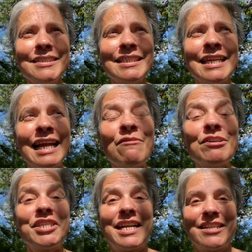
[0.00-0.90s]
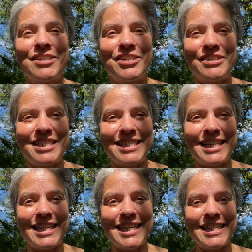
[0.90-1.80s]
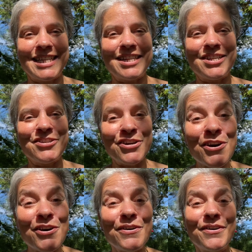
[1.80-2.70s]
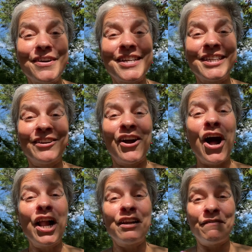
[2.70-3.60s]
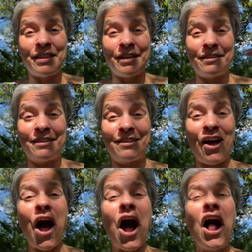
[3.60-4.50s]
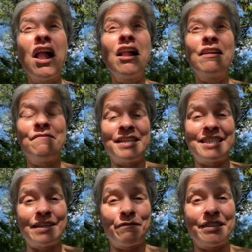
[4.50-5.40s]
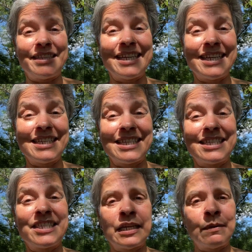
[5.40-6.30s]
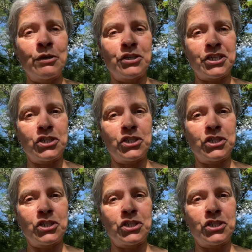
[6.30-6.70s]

And I would challenge you to say, no, you're all of all of these different things, and some are just